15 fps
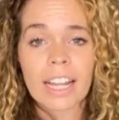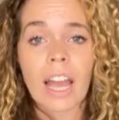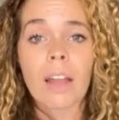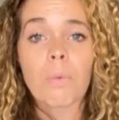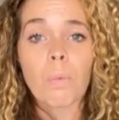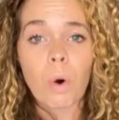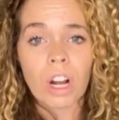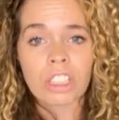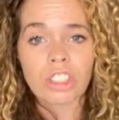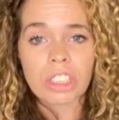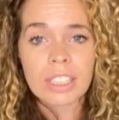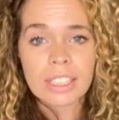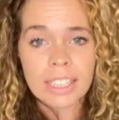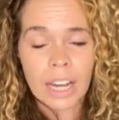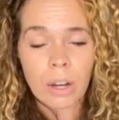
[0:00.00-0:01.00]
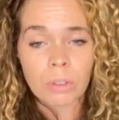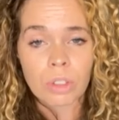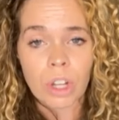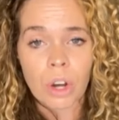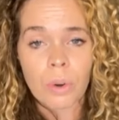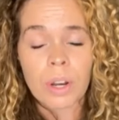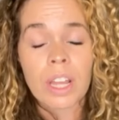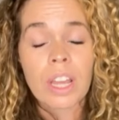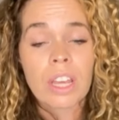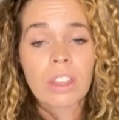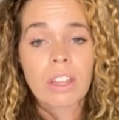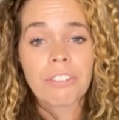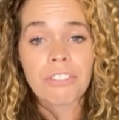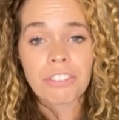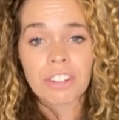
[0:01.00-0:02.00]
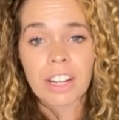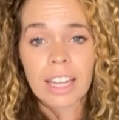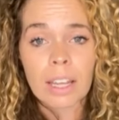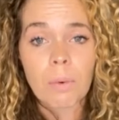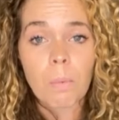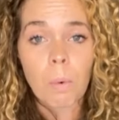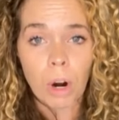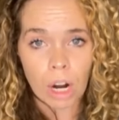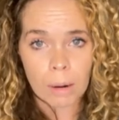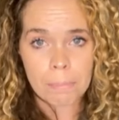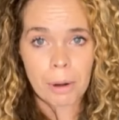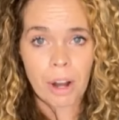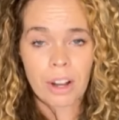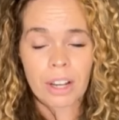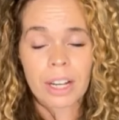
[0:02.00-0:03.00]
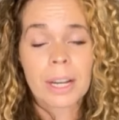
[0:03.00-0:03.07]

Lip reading: I want you to download the free workbook.